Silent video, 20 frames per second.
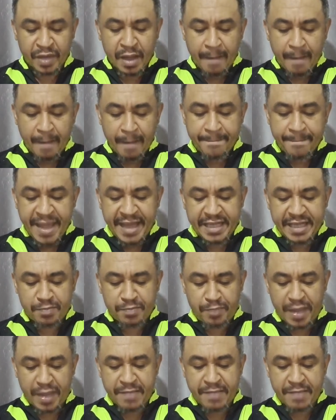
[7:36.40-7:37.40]
makes
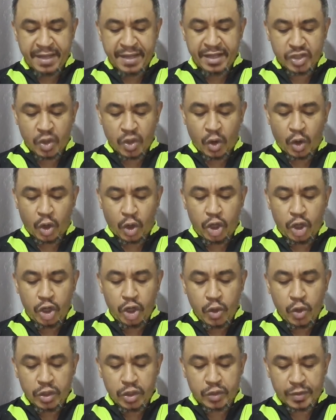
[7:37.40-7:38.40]
payments, or
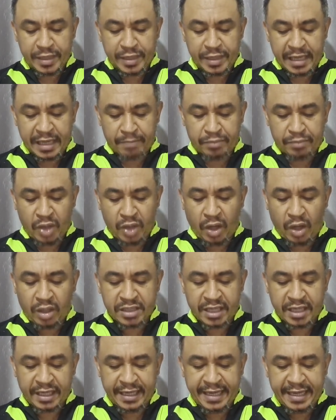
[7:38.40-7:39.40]
colludes with an
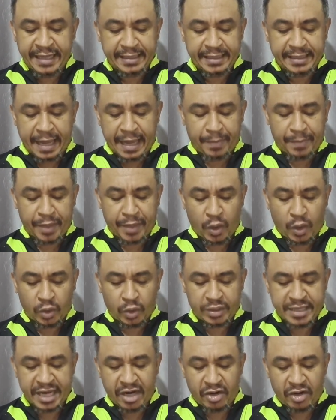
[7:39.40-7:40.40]
abductor, kidnapper,
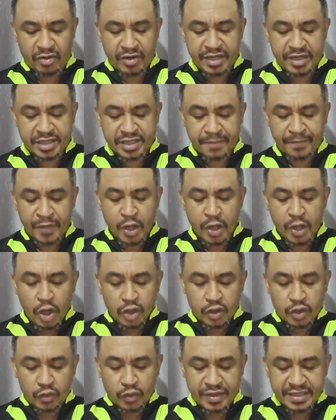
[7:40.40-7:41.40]
or terrorist
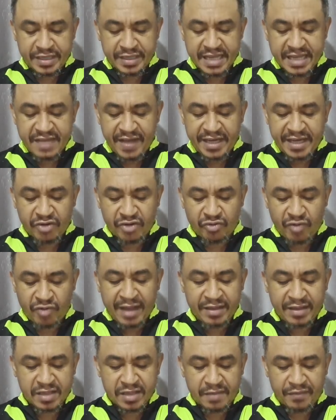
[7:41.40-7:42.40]
to receive any
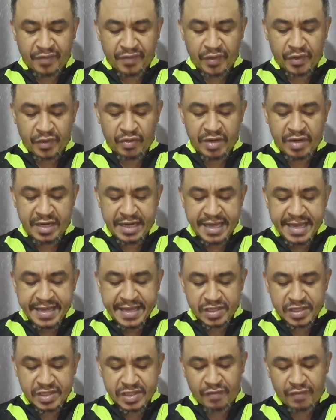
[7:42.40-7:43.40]
ransom for the
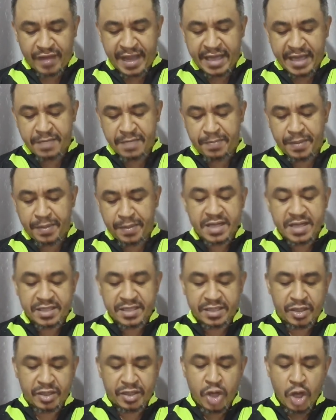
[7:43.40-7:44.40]
release of any
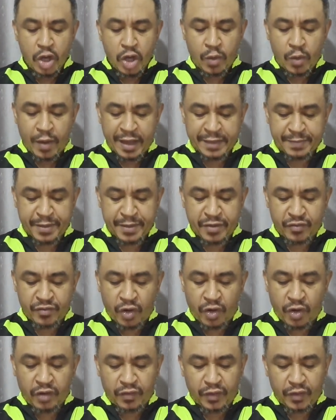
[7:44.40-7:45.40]
person who has been
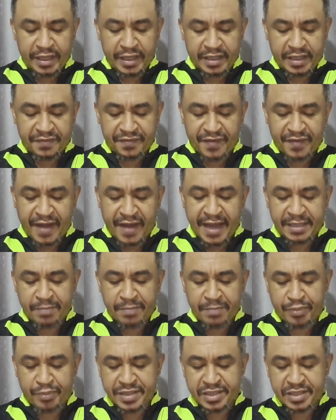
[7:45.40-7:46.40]
wrongfully confined,
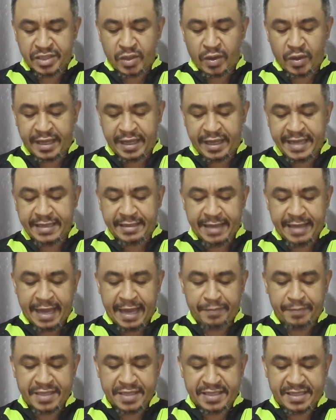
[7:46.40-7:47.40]
imprisoned, or
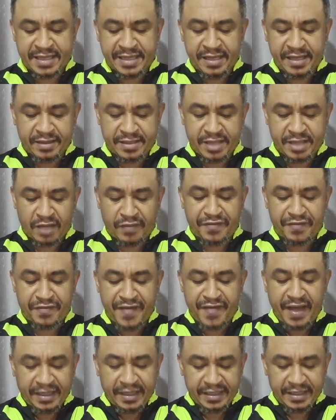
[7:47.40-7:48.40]
kidnapped is guilty of a
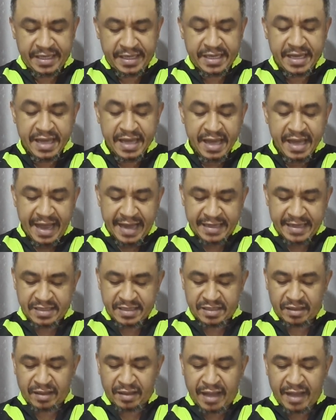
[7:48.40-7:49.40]
felony and
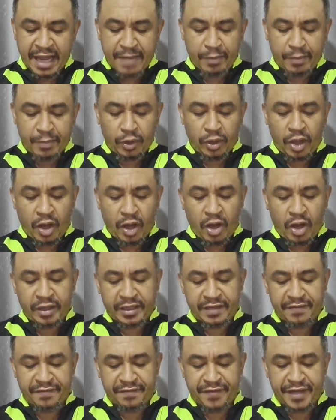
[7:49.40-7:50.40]
is liable on
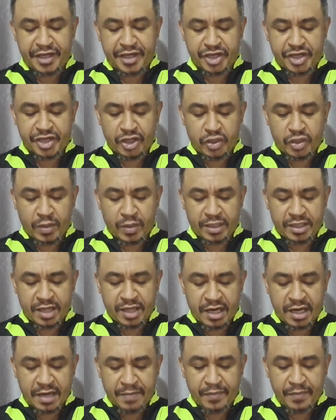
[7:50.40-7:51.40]
conviction to a
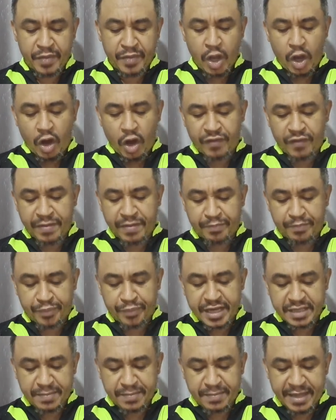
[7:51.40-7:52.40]
term of
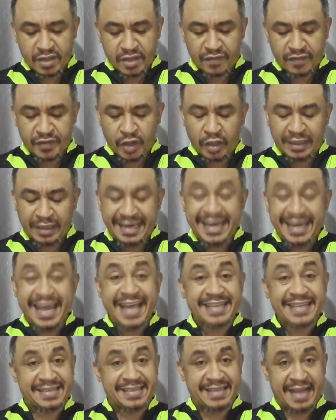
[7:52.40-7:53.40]
imprisonment of not
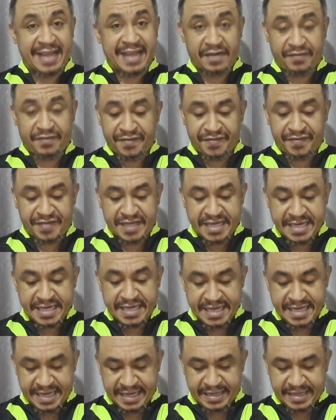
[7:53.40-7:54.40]
less than 15
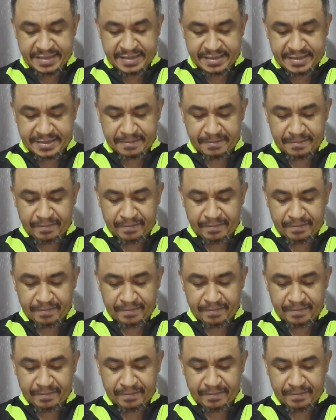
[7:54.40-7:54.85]
years.